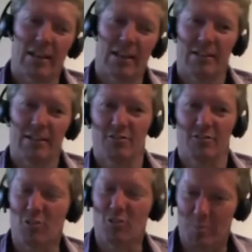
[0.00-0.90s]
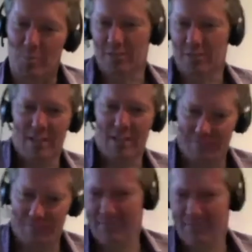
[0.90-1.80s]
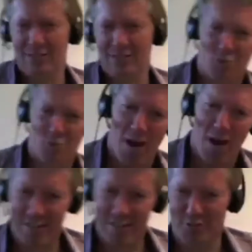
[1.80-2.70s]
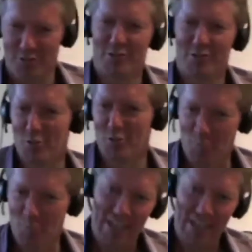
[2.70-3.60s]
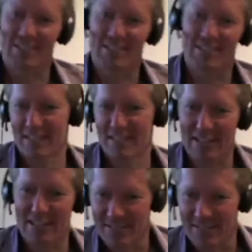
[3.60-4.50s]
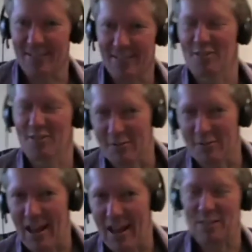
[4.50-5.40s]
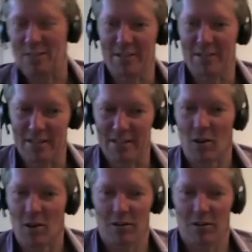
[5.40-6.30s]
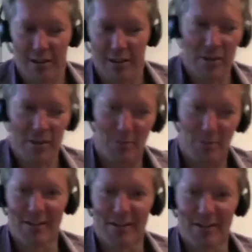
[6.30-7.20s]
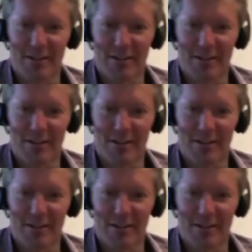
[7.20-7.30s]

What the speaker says: struggle because they're in two minds or they're in two places. They're kind of trying to relax, but they think, oh, I've got to get back to work.